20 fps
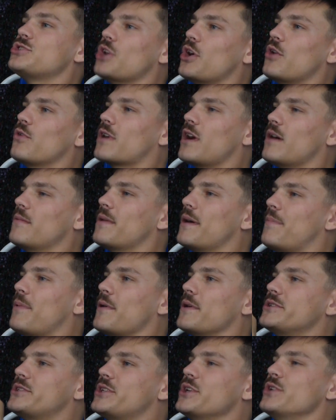show coming up
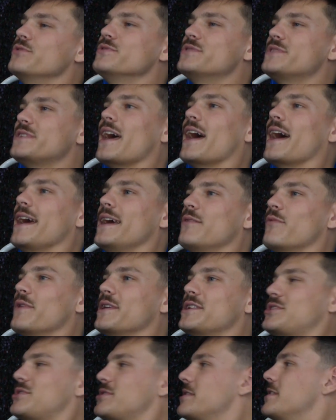on Tuesday,
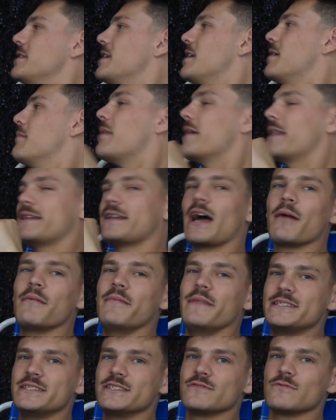which by the time
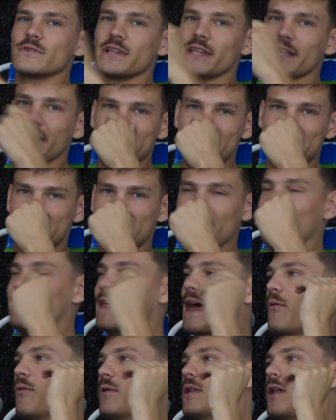this is released,
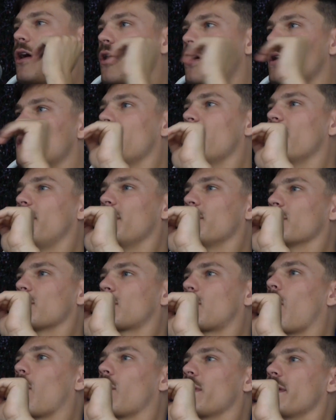that will already have been
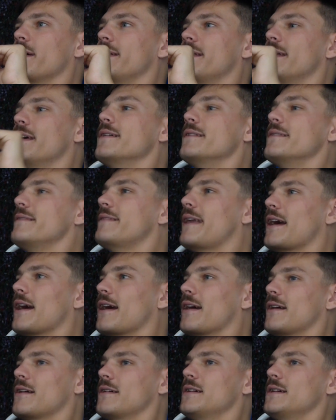recorded.
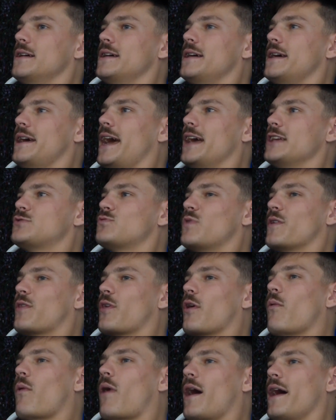It's with
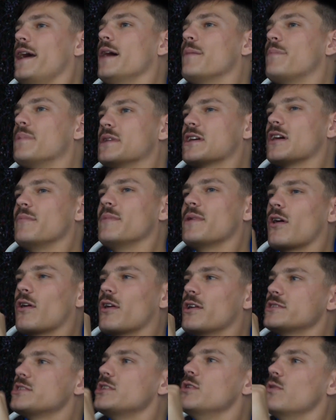Hawaii up-and-coming
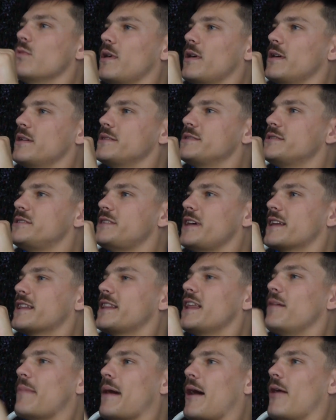artist Hua. Check
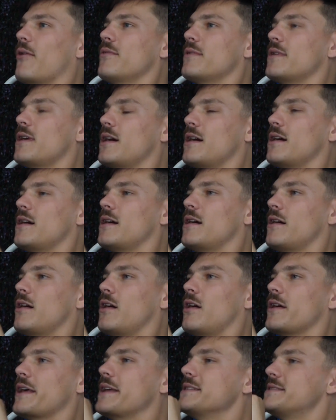them out
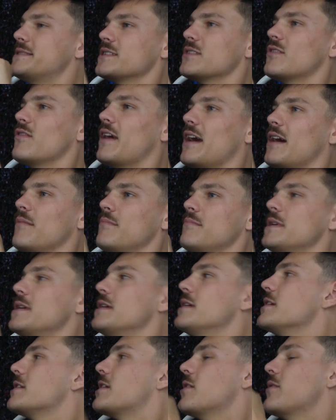on Instagram.
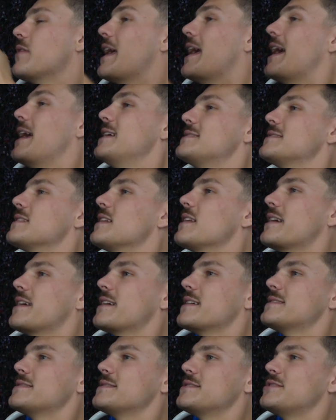Go to his
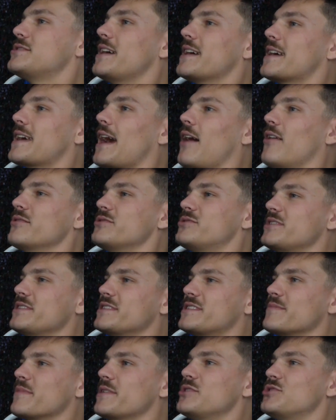links, check out, see
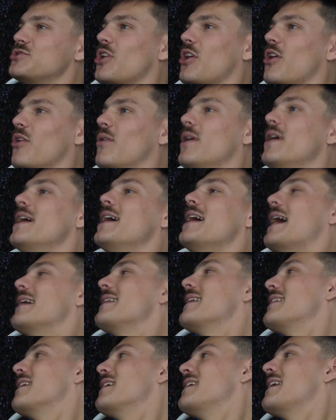some of the show. And
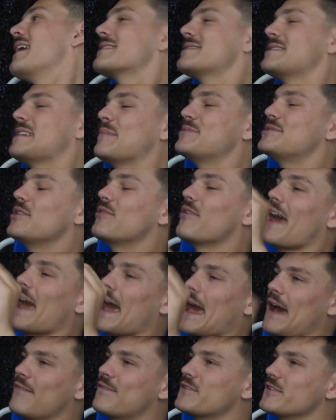then the next episode
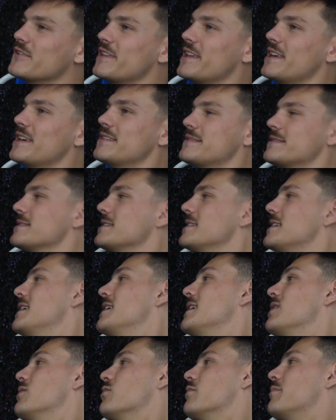after this
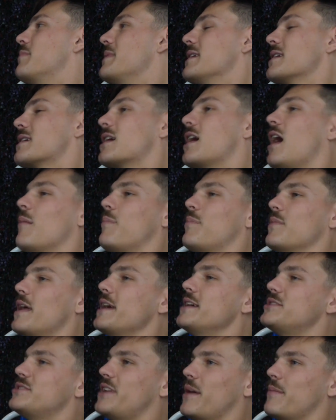will be a
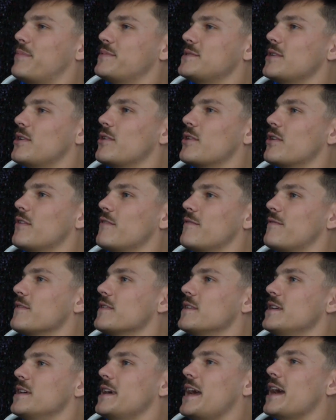compilation episode of
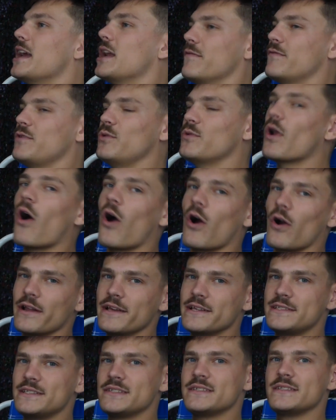interviewing
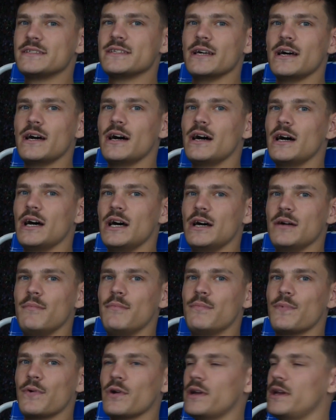artists,
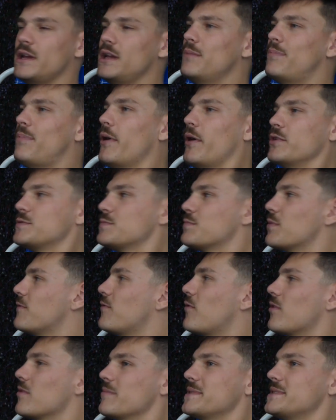post
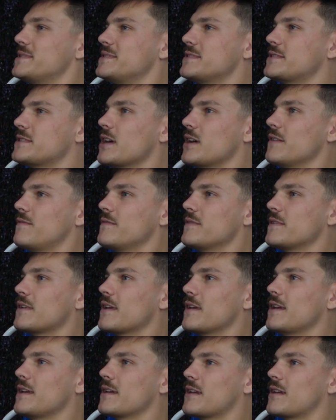performance and stuff,
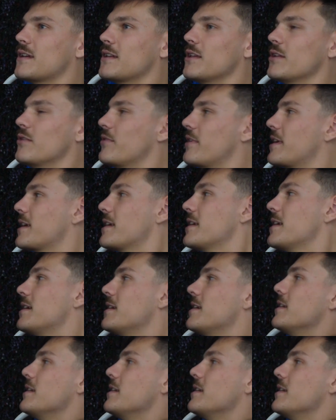including